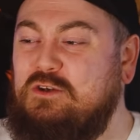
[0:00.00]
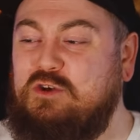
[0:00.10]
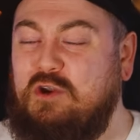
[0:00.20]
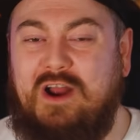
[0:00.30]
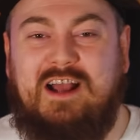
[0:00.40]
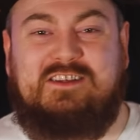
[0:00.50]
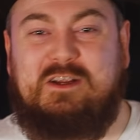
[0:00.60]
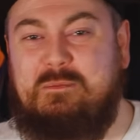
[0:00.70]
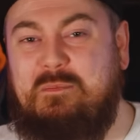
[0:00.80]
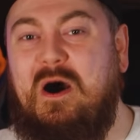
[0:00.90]

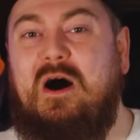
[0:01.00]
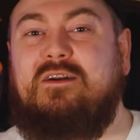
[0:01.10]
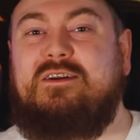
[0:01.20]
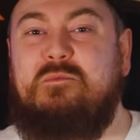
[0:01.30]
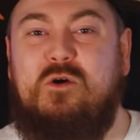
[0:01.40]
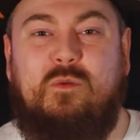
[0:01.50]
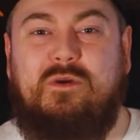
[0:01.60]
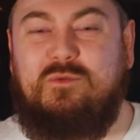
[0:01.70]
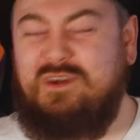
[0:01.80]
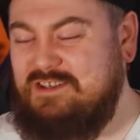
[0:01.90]
Jurassic Park
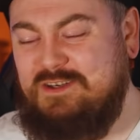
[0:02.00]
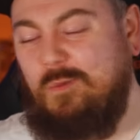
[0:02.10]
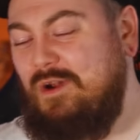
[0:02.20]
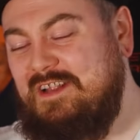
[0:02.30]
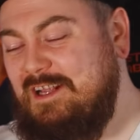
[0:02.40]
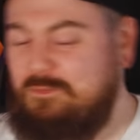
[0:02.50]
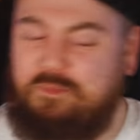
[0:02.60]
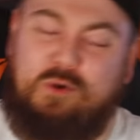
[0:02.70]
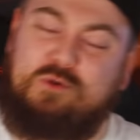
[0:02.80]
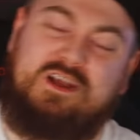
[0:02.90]
moment where someone gets
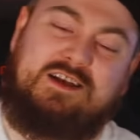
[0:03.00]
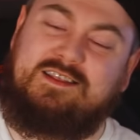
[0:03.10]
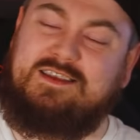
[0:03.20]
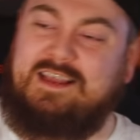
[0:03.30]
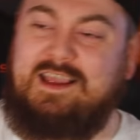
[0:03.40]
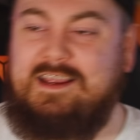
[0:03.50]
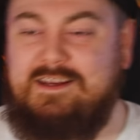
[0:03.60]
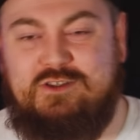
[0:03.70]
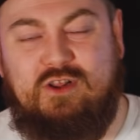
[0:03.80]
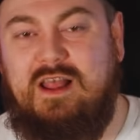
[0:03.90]
pulled into the cage,